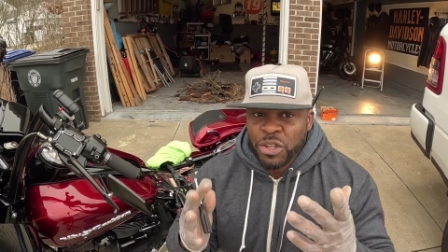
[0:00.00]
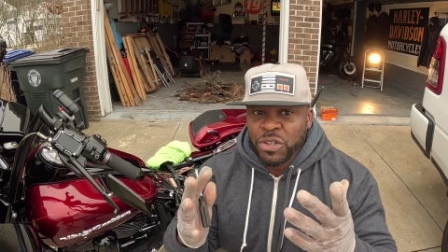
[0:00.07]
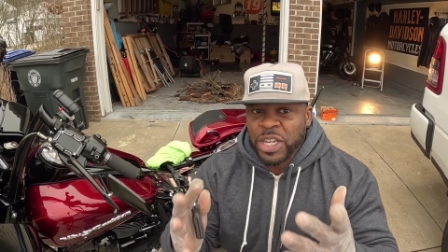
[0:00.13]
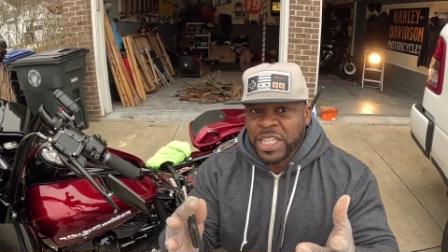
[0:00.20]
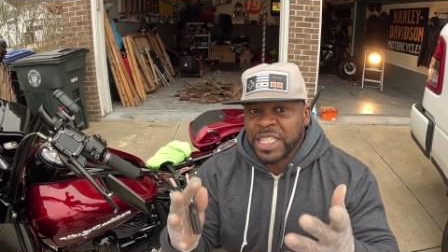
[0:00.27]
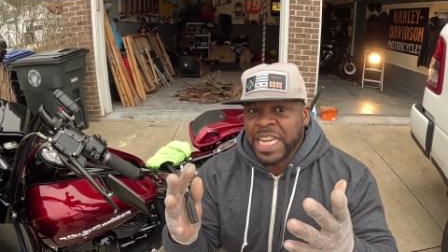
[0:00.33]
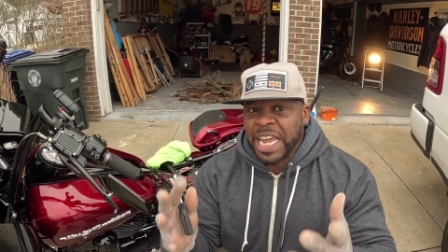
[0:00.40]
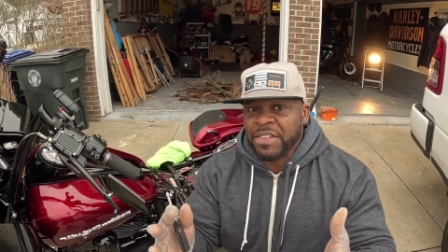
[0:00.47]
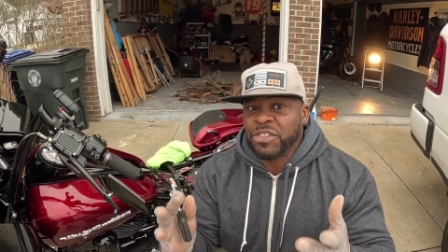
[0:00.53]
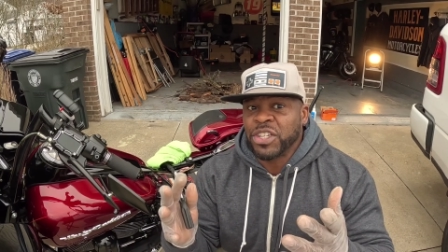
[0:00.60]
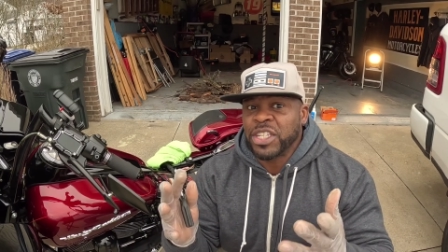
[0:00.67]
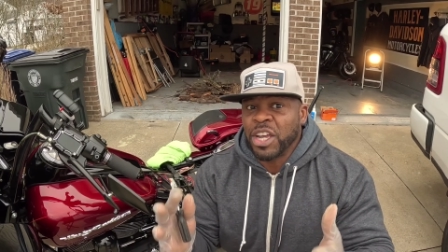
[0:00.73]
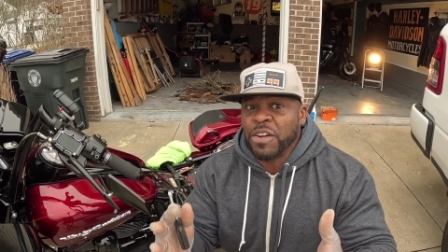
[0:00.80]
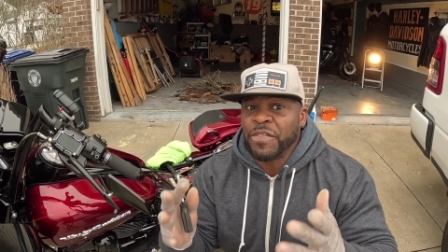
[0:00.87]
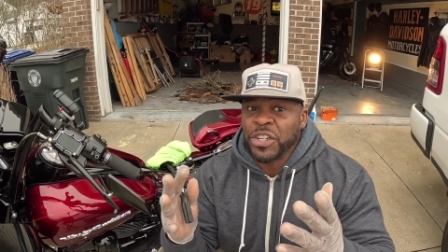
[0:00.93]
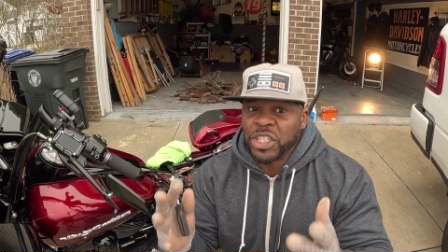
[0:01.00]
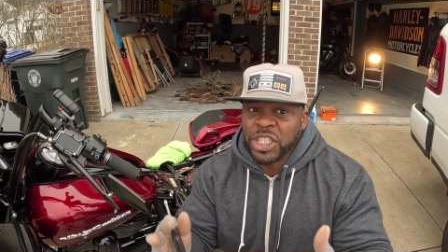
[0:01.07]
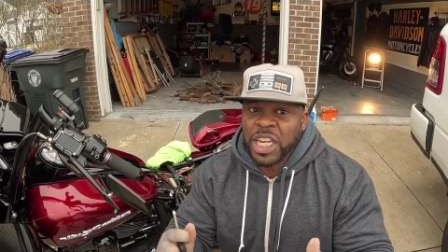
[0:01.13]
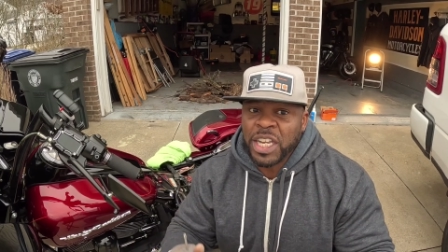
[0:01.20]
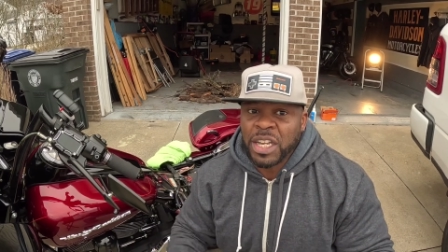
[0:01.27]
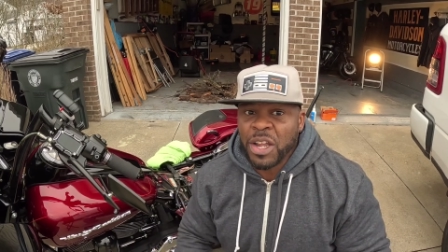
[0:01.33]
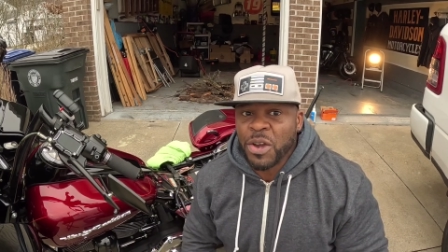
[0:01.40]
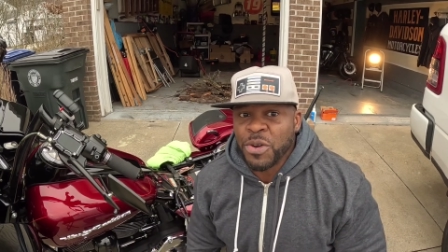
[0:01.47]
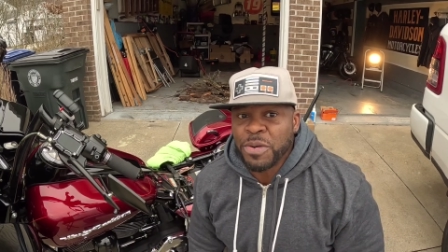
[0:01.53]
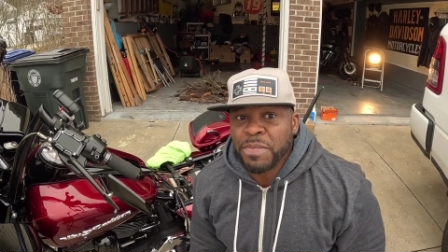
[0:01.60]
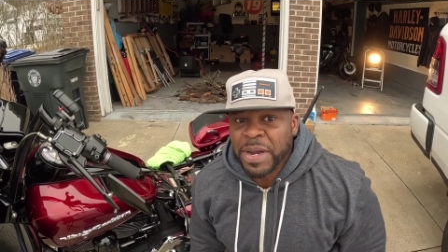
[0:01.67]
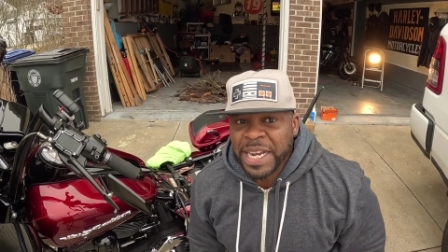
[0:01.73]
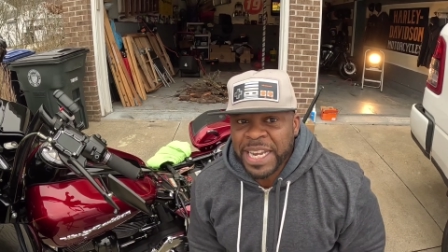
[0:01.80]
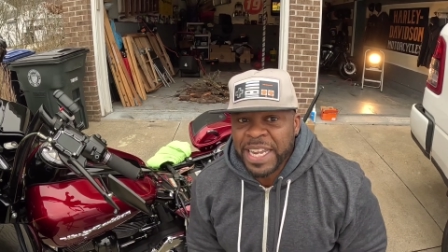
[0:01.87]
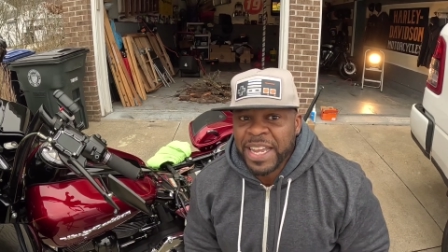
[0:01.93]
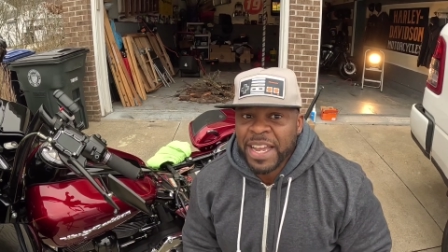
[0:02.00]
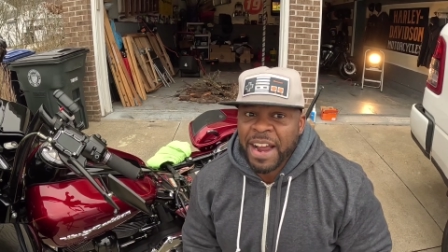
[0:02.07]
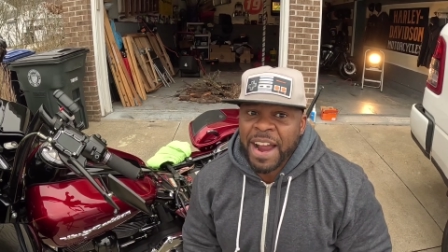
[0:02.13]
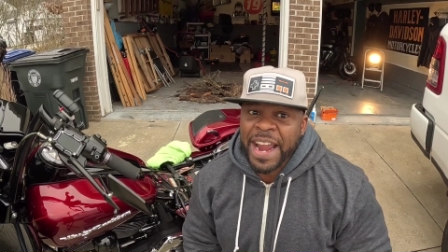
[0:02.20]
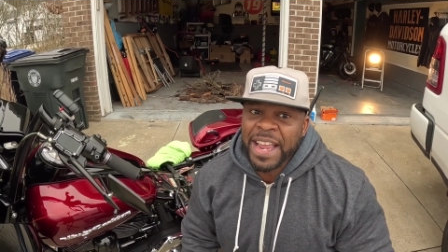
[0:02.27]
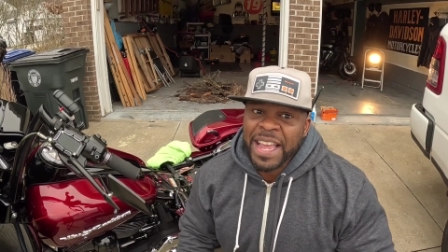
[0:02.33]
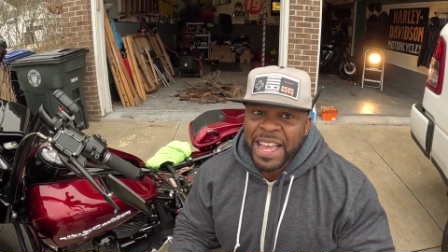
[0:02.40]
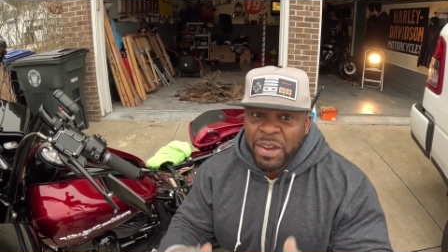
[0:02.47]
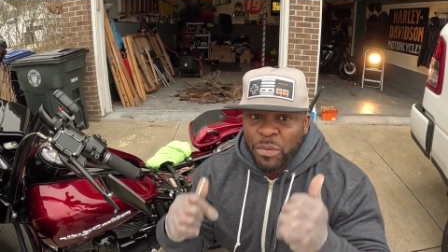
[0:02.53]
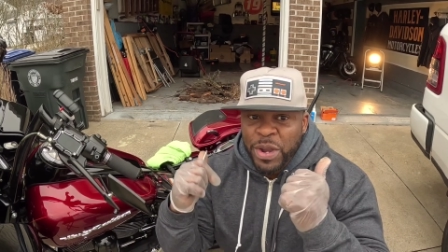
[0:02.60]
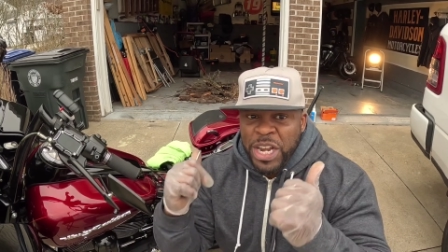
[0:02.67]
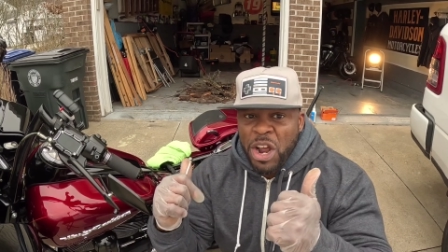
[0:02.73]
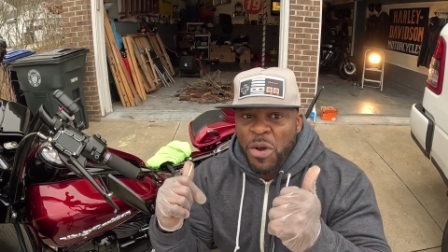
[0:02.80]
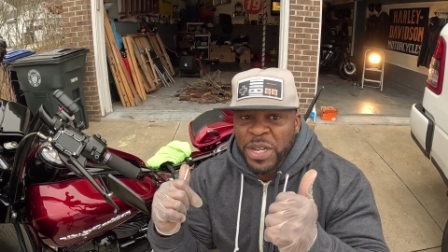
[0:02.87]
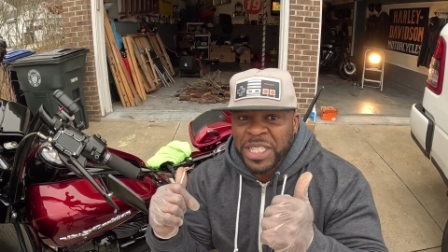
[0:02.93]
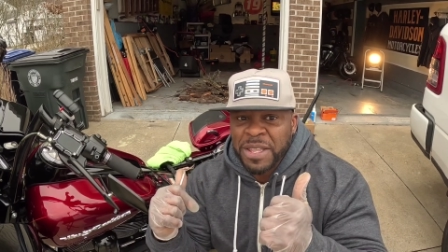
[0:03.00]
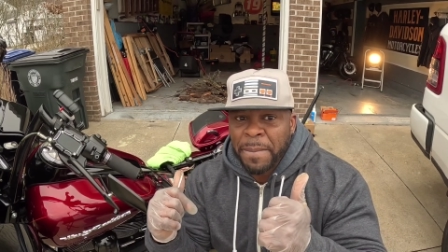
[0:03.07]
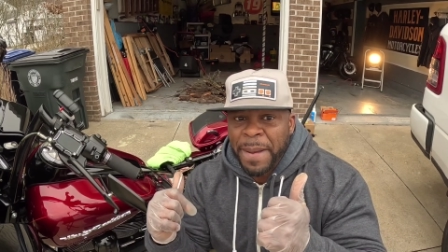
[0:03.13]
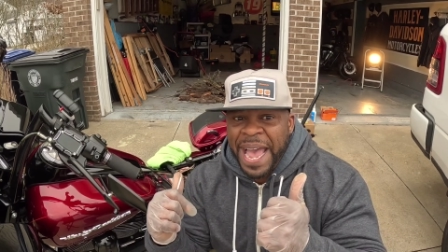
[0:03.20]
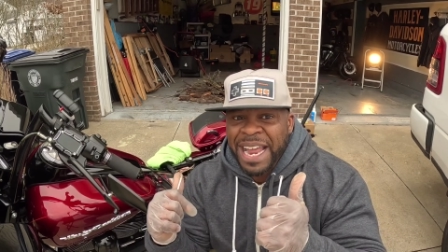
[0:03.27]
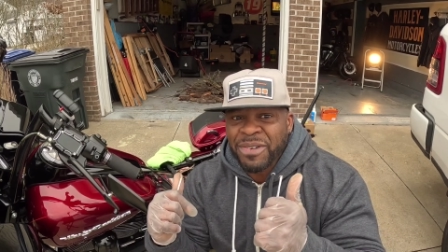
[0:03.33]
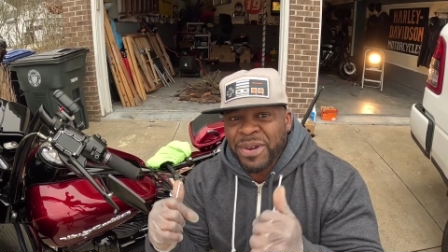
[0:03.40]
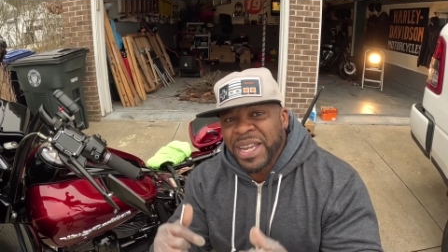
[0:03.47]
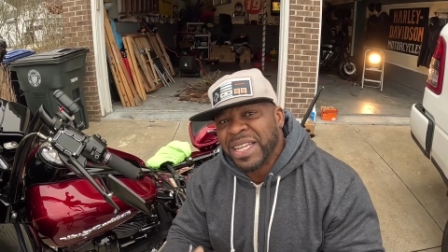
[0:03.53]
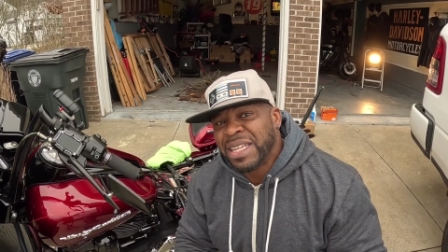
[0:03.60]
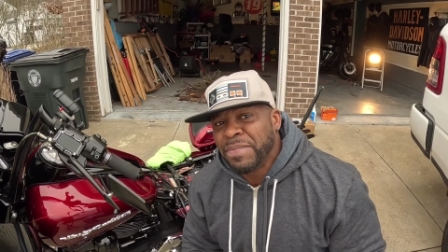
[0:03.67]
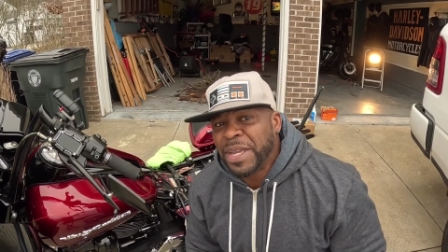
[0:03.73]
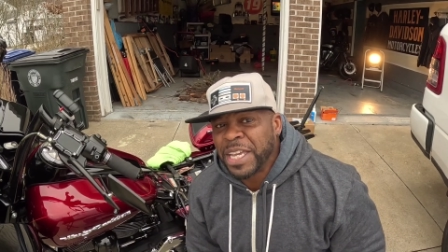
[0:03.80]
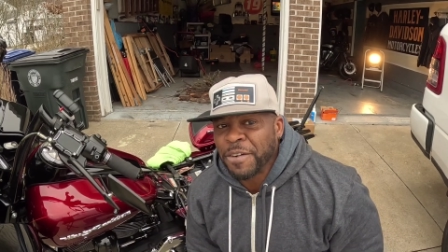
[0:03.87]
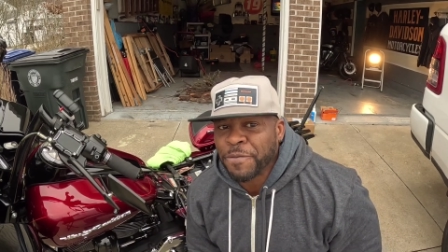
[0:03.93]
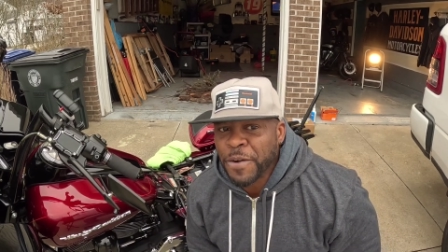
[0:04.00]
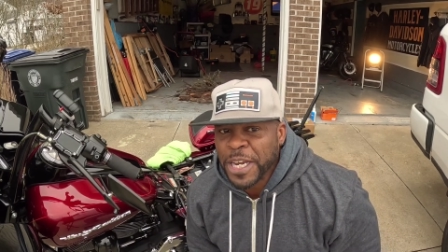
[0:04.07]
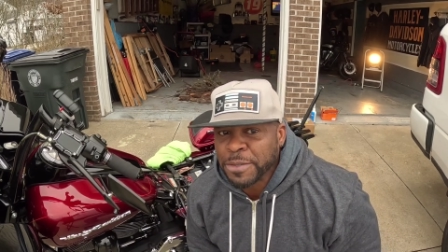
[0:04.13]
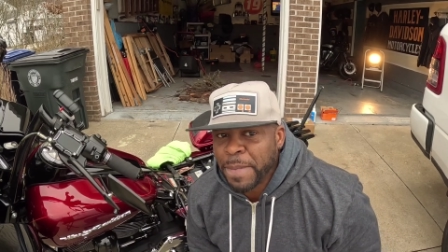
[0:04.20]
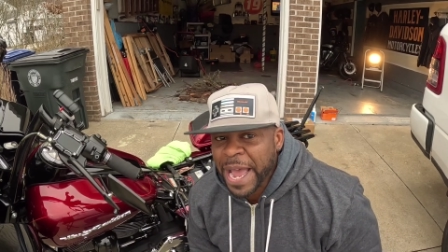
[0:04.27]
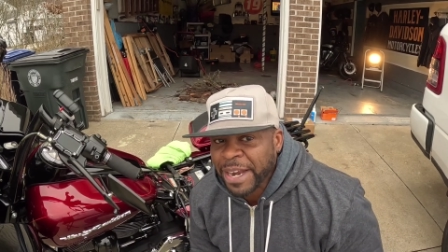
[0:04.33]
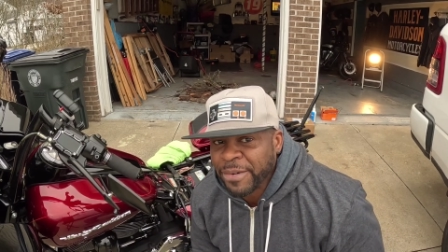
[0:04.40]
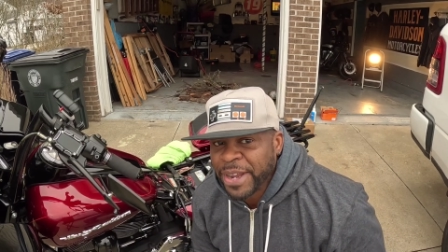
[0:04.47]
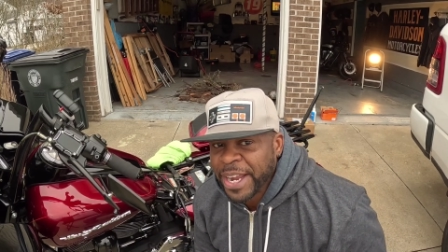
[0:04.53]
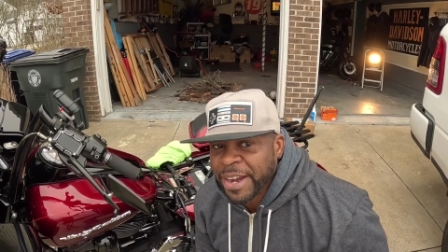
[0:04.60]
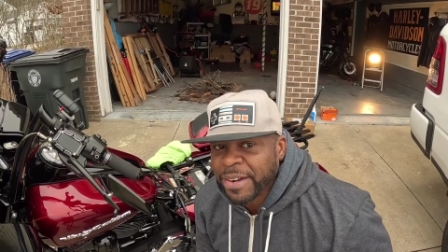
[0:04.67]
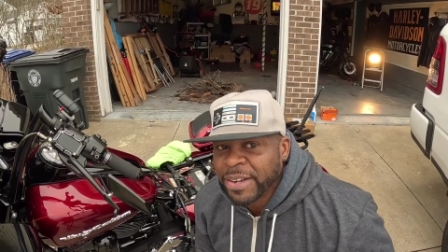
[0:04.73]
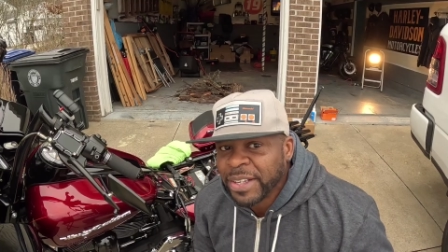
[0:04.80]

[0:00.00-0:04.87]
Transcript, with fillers: You just saved yourself a shitload of money, all right? We know it's the battery. Let me get a fresh battery in here.